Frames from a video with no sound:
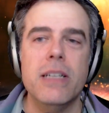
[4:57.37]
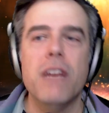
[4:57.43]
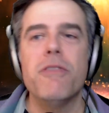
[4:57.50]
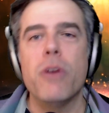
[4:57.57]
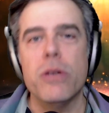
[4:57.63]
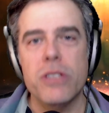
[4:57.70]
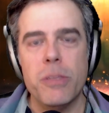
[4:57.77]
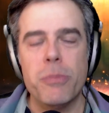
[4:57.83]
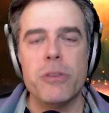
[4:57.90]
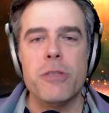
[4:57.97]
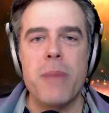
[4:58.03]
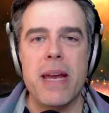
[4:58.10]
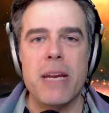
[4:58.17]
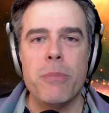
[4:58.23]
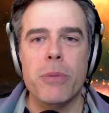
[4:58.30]
Of course, the
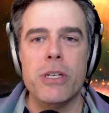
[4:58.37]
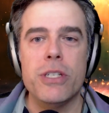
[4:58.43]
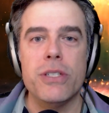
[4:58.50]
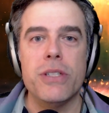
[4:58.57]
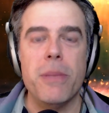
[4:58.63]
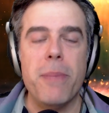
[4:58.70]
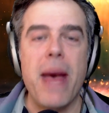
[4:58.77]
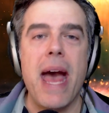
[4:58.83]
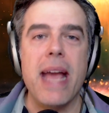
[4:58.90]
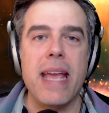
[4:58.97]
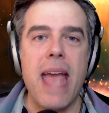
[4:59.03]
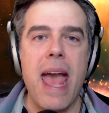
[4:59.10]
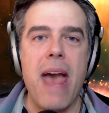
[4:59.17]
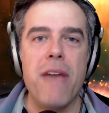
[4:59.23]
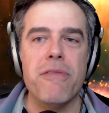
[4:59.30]
Prismatic Bridge is the back
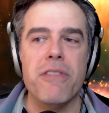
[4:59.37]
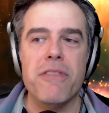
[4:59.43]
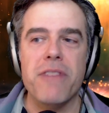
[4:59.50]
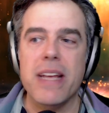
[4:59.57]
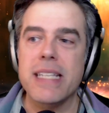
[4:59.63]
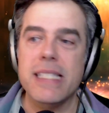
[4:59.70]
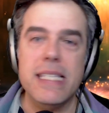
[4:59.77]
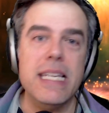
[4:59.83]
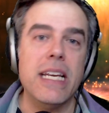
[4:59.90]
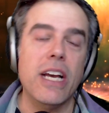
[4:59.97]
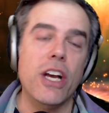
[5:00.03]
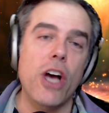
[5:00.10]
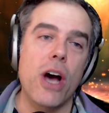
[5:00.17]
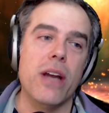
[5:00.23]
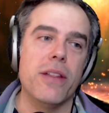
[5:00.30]
half of
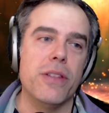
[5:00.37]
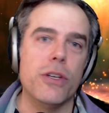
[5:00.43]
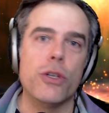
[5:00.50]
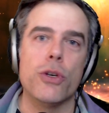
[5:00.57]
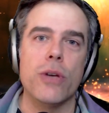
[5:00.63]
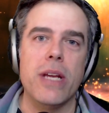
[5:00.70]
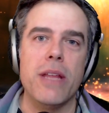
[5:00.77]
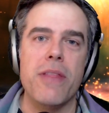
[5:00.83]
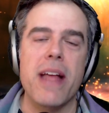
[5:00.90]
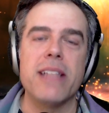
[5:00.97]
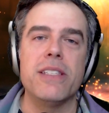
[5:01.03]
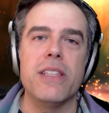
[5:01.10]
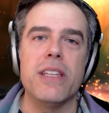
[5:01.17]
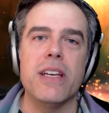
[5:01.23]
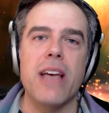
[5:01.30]
ESIKA, God of the Tree.
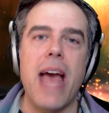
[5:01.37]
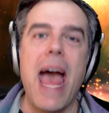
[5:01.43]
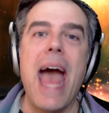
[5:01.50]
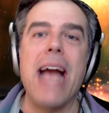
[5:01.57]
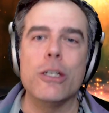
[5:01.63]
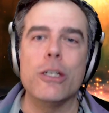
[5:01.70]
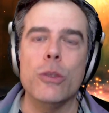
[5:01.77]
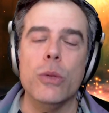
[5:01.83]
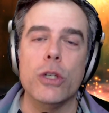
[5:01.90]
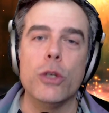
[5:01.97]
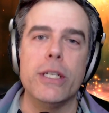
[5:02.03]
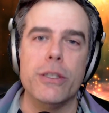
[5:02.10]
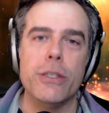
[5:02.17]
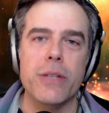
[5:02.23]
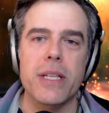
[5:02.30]
That's the actual
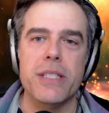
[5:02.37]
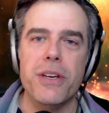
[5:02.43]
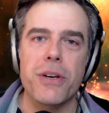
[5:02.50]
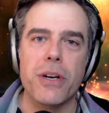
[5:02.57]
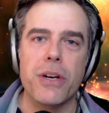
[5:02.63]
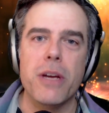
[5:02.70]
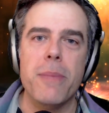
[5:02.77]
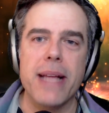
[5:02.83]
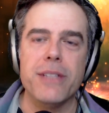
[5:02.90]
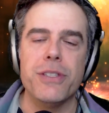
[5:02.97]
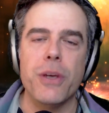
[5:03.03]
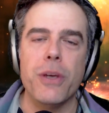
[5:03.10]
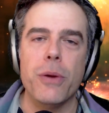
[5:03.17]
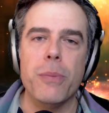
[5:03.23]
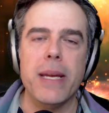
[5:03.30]
creature that's in your command
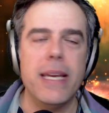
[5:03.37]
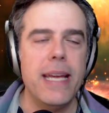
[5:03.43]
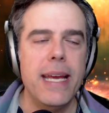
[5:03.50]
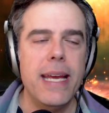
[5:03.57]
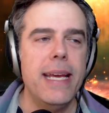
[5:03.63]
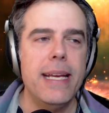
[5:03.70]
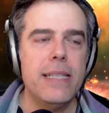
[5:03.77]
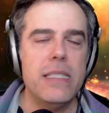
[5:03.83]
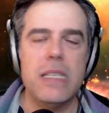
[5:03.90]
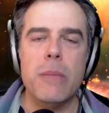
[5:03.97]
zone, but it's